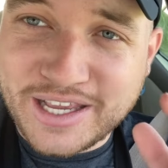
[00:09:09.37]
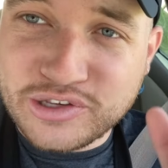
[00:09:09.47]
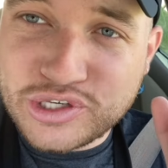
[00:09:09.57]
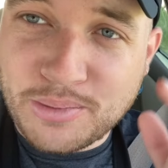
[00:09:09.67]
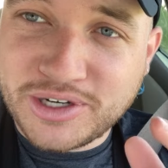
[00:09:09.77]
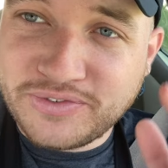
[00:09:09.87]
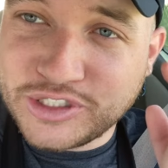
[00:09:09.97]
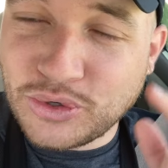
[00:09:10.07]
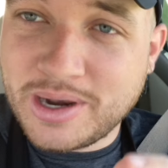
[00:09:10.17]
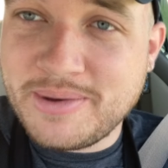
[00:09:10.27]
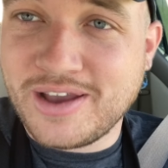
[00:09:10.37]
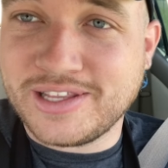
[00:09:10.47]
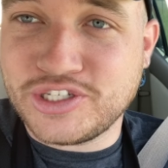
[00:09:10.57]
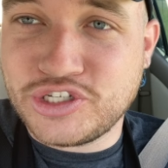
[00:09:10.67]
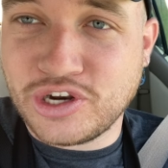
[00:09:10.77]
you so much for joining me on
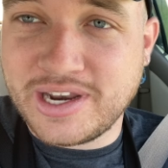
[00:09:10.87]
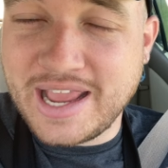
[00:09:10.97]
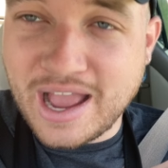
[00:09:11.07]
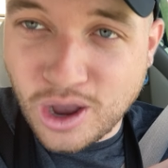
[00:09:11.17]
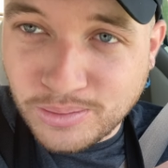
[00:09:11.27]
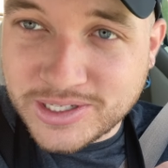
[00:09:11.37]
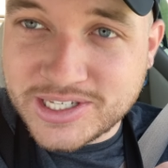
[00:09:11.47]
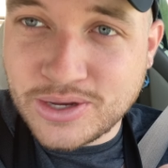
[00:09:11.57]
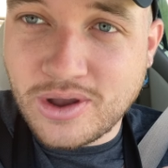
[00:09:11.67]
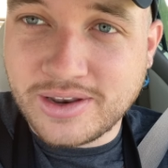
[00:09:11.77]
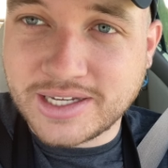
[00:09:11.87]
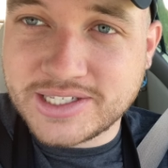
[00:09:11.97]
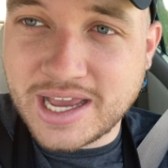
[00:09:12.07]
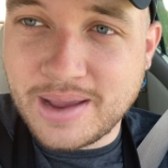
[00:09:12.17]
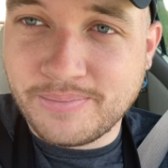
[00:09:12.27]
this journey. I hope to see you all
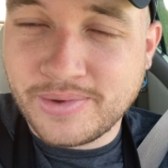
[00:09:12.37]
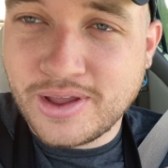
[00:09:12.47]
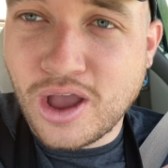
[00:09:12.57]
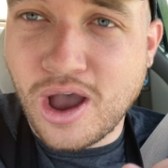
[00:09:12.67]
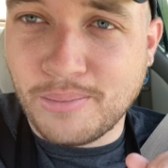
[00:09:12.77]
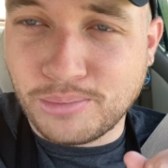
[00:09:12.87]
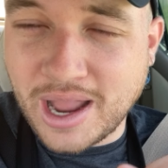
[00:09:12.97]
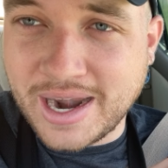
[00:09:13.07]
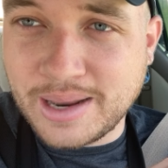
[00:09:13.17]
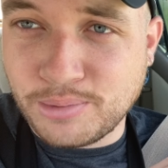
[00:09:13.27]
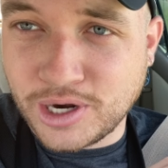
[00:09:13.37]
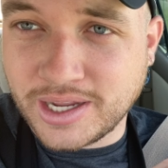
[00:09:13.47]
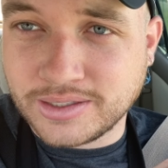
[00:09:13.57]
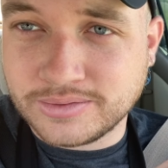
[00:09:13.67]
next time on Bright-Eyed Birding.